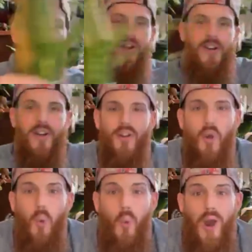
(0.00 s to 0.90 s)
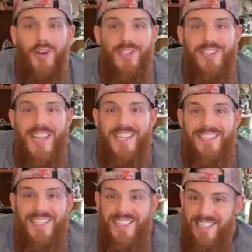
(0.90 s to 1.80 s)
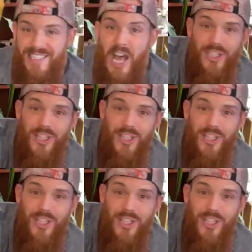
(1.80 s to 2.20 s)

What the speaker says: we got our water snakes in here.